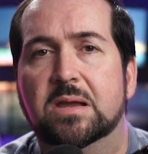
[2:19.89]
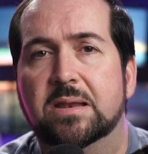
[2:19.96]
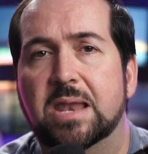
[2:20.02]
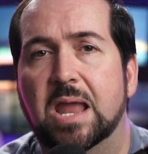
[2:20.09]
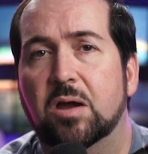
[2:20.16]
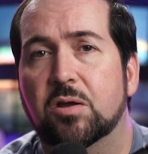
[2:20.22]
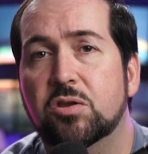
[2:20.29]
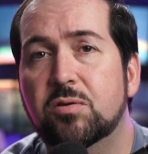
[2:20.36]

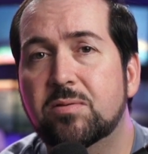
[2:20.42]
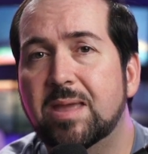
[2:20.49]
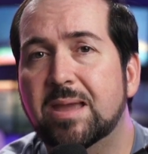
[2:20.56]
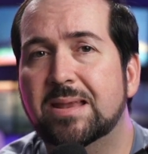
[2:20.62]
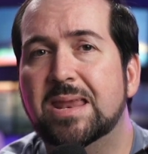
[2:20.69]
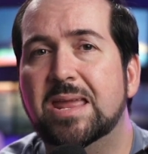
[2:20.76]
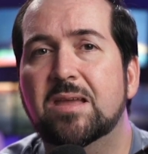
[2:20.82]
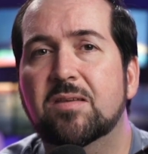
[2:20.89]
Now, new
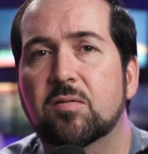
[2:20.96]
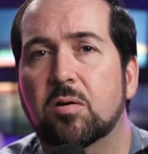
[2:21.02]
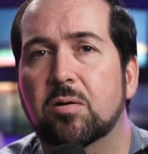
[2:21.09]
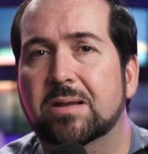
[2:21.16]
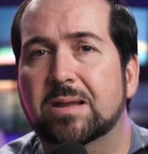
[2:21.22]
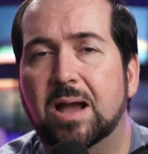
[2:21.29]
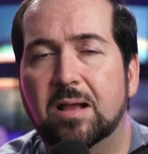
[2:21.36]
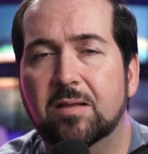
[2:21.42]
techniques are
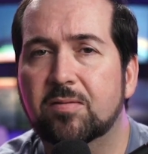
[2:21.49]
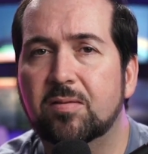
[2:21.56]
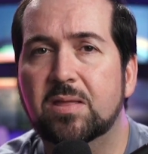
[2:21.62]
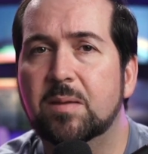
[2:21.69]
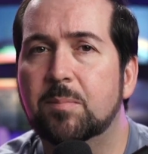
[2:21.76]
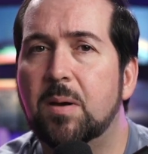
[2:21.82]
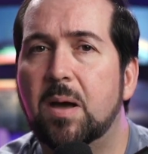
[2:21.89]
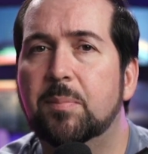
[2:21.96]

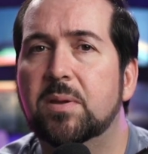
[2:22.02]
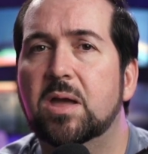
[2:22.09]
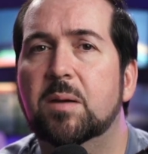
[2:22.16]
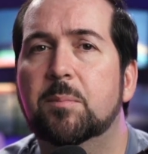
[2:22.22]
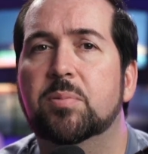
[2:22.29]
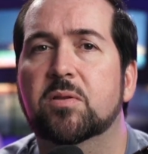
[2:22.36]
constantly popping up,